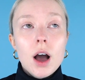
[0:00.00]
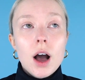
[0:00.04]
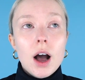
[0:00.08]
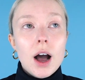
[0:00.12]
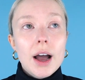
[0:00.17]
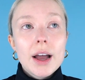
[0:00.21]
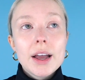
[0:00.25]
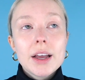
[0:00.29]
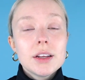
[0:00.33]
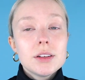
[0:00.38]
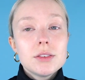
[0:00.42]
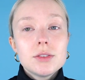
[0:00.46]

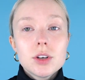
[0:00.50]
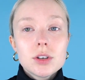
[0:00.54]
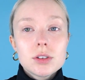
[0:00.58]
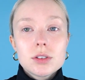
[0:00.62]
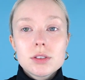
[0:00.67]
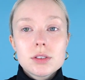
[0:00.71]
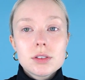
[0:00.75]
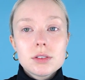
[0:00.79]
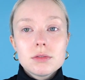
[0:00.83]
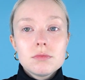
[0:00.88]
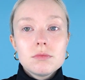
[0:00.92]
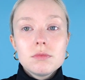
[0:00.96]
I
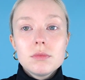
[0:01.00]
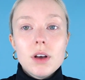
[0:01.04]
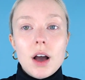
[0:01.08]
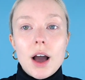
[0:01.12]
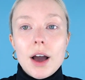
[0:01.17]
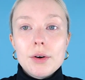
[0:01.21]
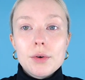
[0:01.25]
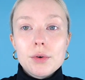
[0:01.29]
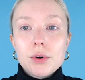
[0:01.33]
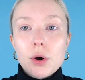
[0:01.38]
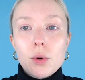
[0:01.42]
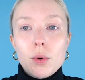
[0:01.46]

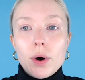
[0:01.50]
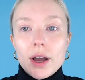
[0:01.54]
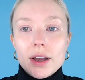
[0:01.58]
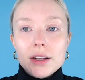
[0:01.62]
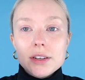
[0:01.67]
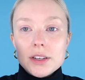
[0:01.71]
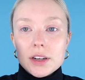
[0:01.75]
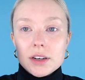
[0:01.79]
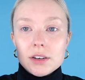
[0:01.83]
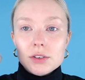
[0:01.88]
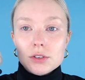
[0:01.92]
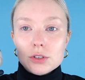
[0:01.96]
don't know why I
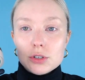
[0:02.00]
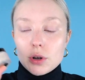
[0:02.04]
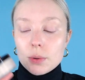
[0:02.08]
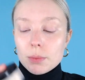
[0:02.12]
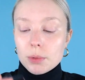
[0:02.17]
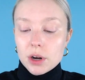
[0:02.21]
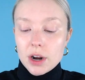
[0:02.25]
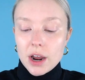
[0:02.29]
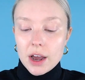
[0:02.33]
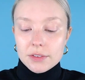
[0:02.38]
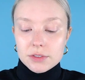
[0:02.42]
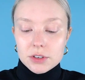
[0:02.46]
didn't, so I'm
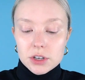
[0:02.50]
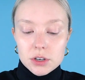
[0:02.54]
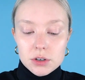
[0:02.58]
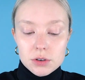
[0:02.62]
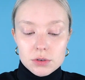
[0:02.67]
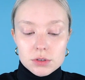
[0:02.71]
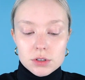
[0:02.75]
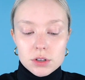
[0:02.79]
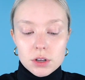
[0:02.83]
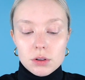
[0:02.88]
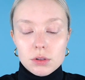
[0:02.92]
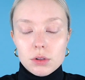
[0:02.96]
gonna have to
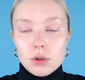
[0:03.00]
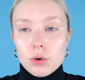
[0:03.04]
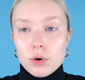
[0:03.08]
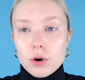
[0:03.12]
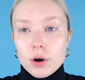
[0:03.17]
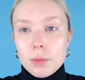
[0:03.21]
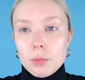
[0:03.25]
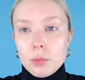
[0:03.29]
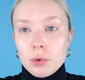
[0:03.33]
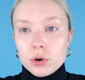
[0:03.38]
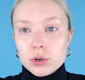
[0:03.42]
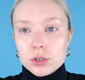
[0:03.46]
use the
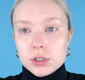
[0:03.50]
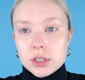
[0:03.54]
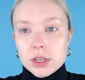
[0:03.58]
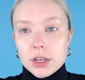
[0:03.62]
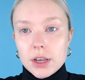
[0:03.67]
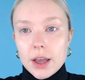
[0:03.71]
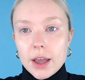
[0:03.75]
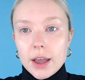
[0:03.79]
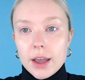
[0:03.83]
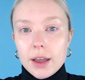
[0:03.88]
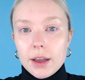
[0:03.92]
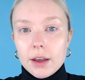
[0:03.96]
Laura
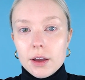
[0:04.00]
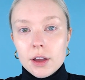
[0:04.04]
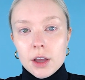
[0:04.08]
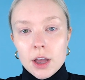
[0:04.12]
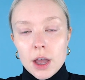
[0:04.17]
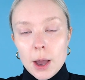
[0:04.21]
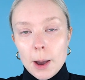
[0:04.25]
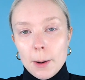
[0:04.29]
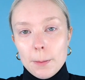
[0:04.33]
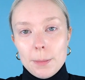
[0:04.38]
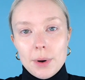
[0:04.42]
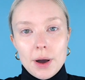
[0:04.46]
Mercier,
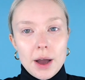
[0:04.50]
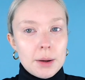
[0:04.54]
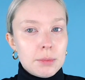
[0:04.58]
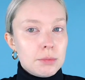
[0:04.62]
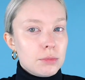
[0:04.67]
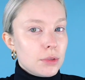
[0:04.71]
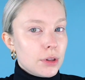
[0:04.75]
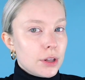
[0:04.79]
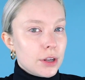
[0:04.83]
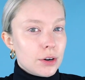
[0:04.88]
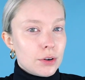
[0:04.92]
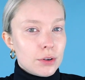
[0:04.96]
but
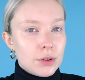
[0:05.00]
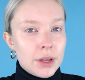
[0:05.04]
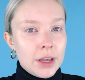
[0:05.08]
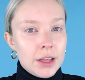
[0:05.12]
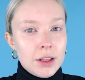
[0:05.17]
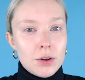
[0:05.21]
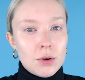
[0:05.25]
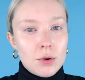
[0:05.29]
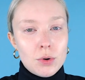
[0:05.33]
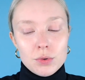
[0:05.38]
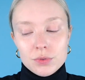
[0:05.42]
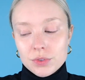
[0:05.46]
I'm literally
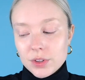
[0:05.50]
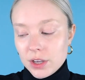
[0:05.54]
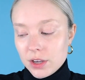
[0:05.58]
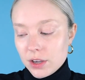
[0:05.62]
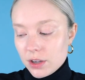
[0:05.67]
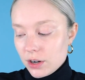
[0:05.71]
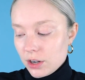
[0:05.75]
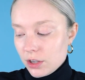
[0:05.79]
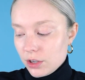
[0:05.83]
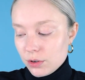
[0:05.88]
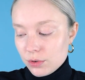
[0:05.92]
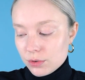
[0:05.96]
only
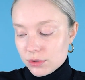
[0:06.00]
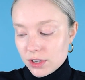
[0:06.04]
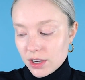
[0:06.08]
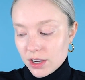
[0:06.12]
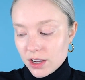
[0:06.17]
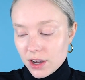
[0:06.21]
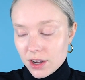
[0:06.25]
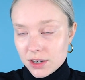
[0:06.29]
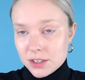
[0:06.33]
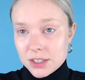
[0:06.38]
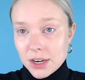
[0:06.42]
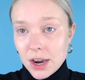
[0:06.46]
gonna use
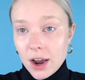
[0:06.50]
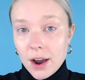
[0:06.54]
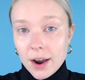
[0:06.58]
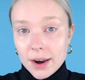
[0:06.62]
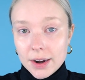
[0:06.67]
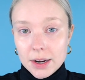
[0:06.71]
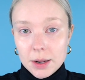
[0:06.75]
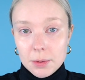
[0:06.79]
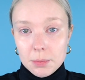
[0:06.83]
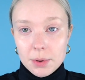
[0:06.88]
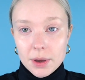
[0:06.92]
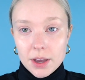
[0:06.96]
like a
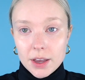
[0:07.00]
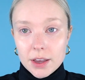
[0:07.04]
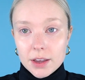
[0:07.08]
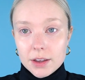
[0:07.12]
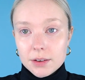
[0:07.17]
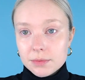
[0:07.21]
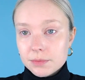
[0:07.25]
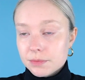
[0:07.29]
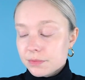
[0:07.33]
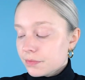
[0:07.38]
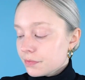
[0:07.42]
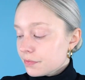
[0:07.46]
tiny
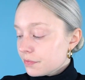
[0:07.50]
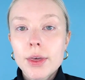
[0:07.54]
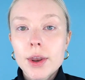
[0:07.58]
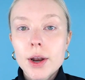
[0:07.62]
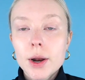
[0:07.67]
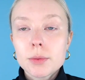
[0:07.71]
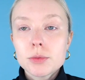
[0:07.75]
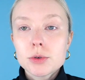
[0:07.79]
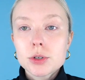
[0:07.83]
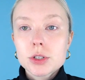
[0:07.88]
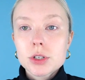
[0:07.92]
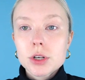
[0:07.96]
bit. Then
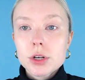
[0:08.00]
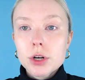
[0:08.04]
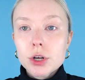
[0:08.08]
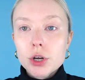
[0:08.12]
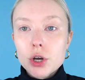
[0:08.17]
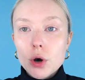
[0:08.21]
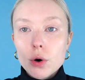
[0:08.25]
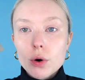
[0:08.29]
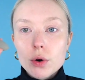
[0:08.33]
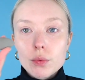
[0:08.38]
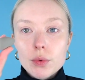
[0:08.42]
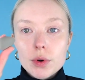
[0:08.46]
I'm just gonna
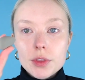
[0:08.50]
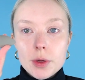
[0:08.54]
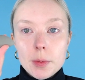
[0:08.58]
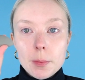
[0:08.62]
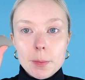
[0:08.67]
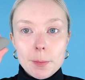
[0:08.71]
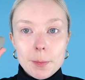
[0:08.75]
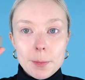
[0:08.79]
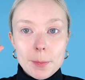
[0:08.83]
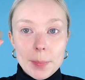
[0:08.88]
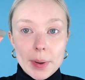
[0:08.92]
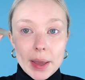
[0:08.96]
go in with a
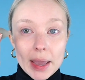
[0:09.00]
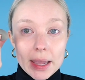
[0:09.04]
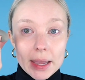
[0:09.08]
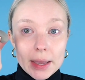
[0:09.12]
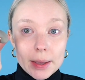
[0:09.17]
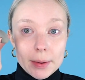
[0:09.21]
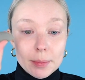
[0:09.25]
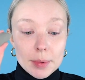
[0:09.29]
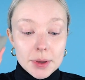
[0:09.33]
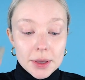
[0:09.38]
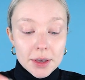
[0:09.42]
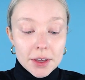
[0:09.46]

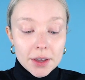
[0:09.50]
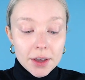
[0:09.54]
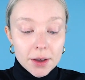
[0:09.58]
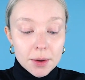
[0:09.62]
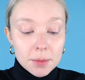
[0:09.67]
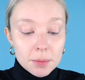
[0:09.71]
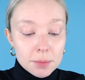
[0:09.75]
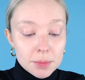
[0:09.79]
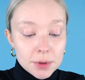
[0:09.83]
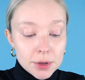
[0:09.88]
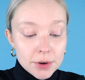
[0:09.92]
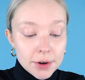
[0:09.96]

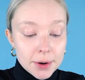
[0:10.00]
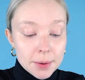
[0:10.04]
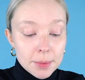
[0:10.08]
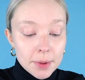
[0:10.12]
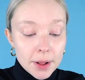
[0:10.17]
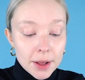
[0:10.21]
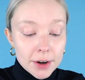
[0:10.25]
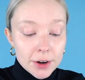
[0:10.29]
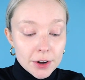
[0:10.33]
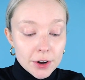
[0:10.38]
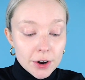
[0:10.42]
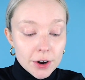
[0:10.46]
baby beauty
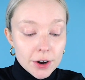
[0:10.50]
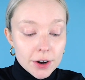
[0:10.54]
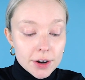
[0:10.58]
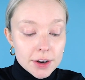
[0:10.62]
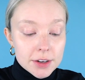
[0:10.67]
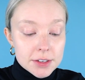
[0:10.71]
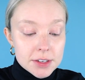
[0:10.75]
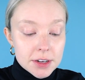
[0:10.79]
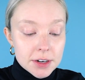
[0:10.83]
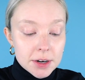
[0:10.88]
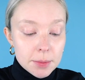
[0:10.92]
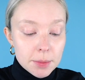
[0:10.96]
blender.
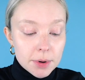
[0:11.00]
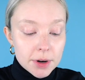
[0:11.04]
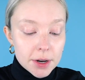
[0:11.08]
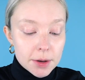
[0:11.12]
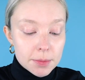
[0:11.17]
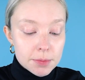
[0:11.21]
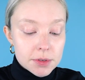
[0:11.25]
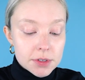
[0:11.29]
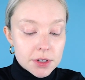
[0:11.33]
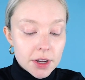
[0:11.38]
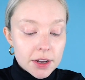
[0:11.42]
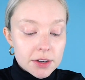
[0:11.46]
Is anybody
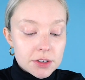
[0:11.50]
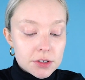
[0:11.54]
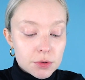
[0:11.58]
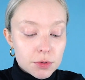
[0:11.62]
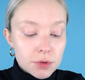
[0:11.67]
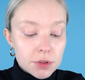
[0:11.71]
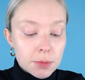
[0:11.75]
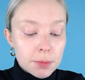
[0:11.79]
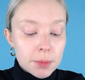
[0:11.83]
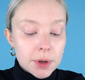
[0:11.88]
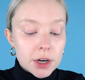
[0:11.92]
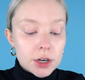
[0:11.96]
obsessed
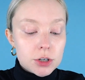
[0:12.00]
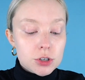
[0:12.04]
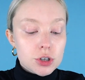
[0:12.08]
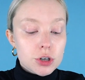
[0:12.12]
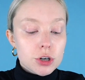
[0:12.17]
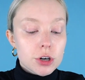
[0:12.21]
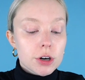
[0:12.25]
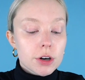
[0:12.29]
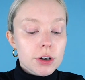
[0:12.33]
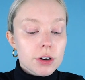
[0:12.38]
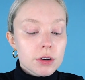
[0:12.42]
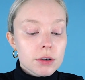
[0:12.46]
with
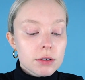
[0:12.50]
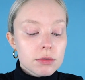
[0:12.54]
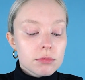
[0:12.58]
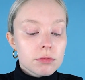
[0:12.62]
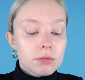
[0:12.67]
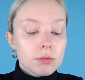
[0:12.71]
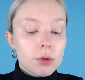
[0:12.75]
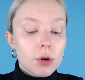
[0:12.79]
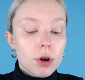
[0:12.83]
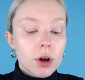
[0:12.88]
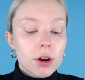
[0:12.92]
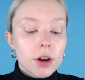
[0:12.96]
miniature
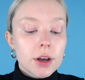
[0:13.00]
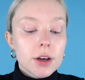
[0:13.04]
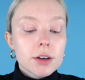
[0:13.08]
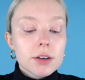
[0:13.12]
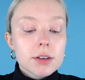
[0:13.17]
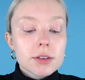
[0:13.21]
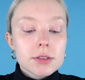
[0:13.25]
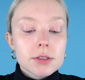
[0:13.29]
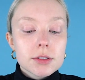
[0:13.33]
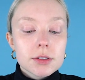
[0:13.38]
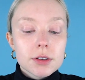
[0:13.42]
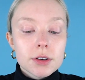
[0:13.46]

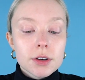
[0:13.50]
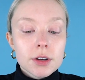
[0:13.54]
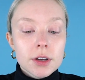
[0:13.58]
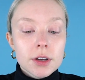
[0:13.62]
products?